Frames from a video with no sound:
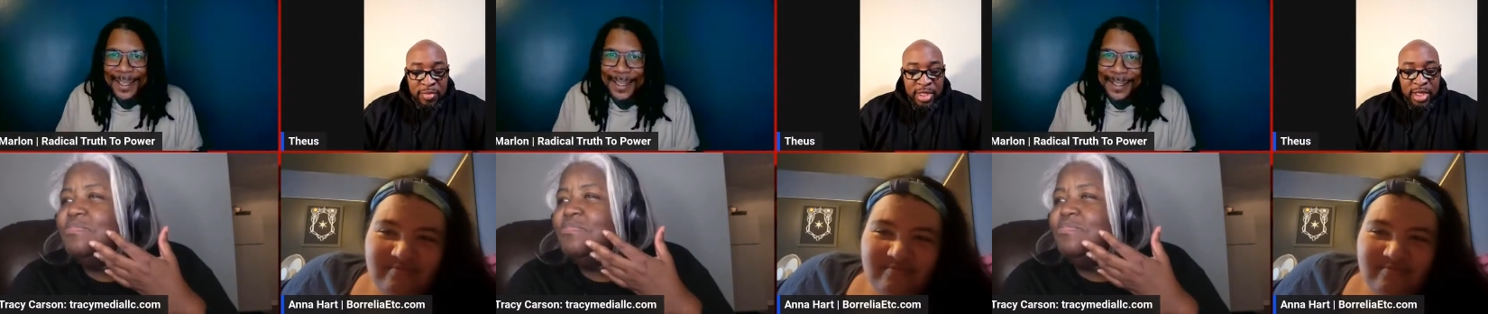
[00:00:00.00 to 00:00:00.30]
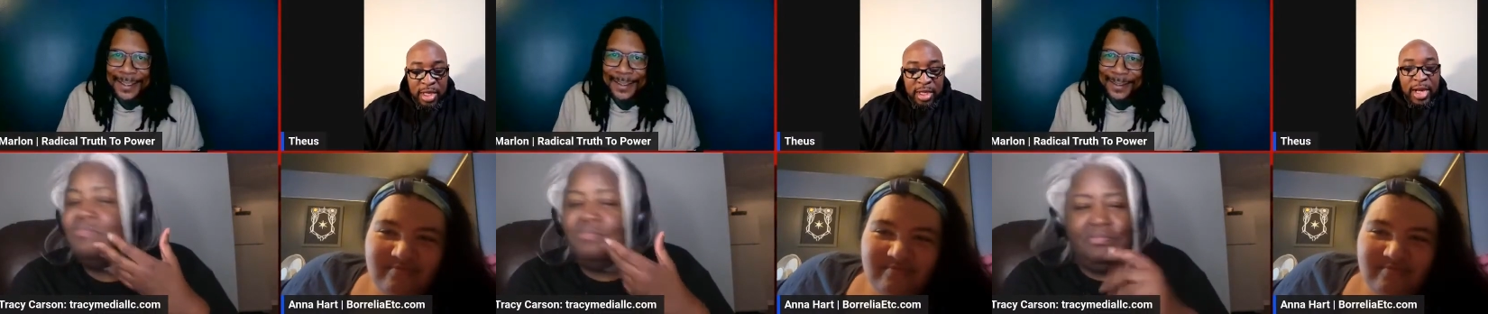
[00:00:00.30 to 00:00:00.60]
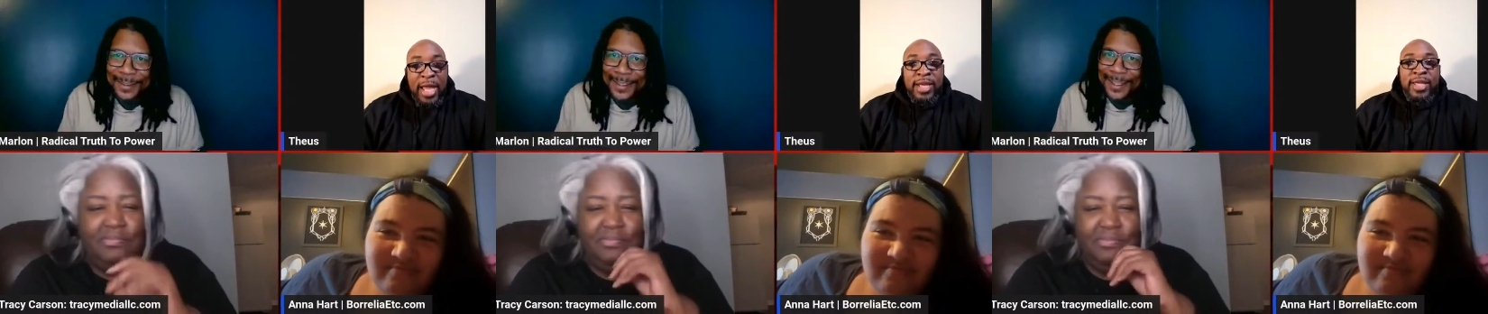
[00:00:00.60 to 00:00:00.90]
Speaker 1: beginning.
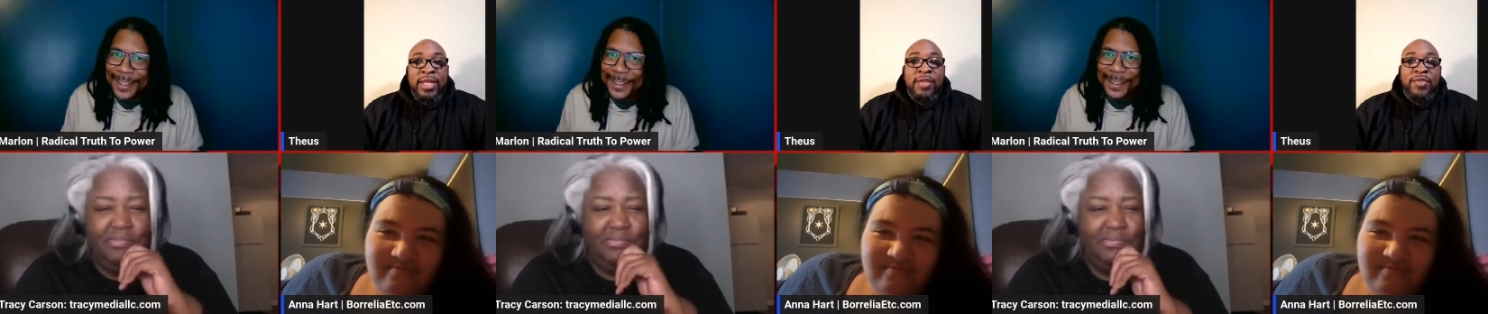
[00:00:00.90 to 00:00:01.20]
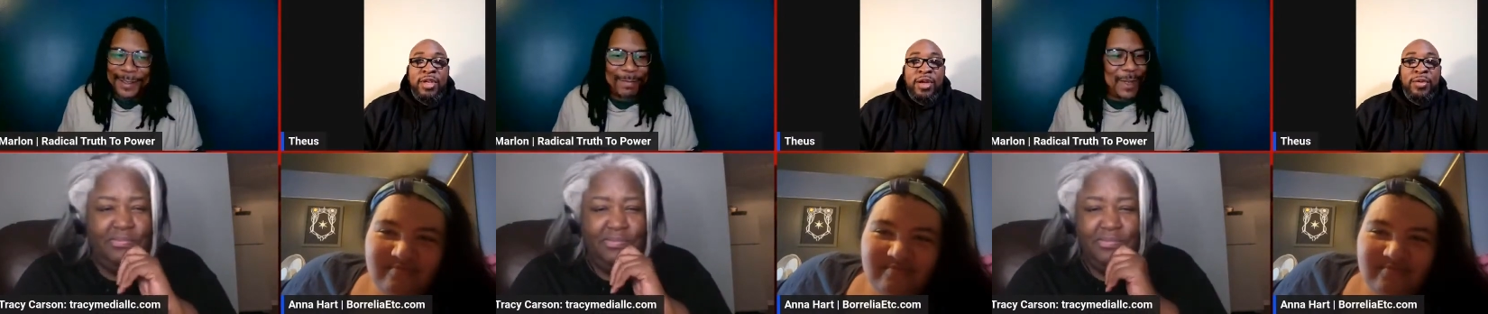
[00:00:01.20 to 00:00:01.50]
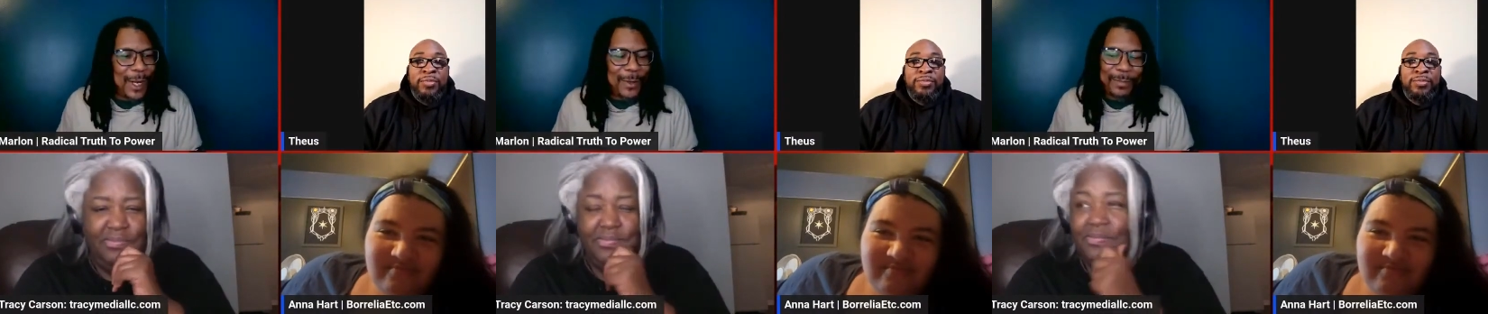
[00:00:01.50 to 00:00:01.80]
I didn't even
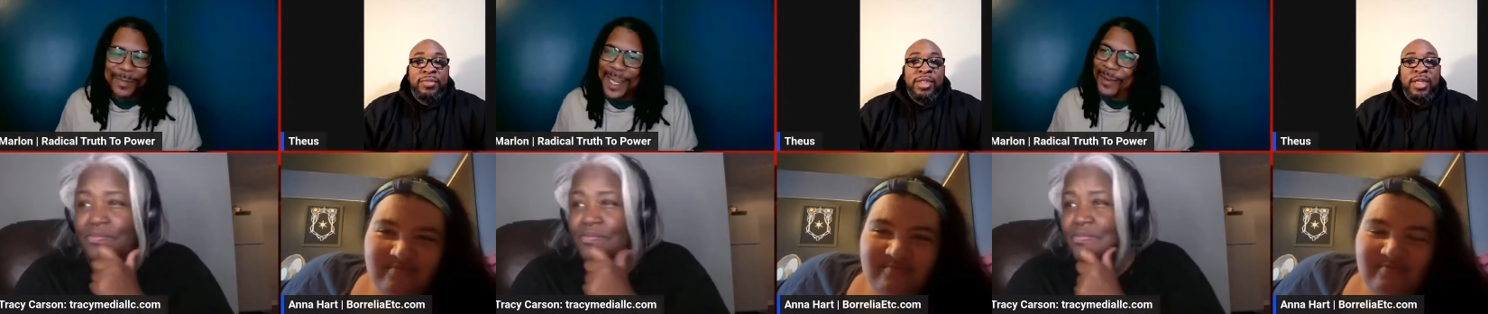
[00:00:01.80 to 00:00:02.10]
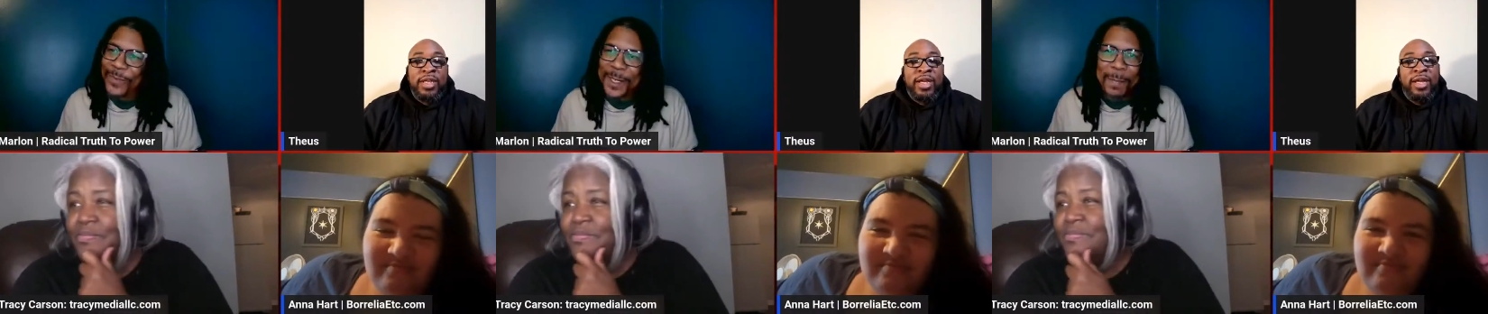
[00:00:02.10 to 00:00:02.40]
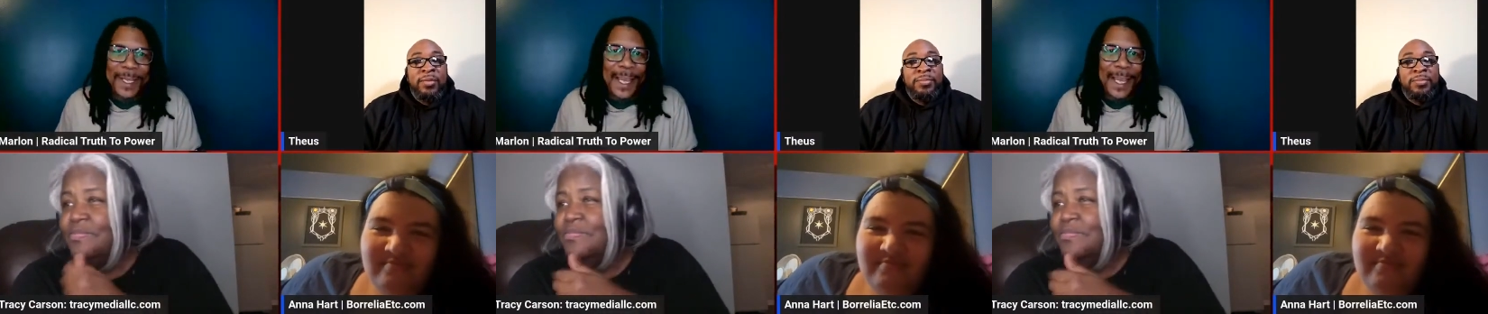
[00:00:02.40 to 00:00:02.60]
know. Nope, not today.
Speaker 2: from the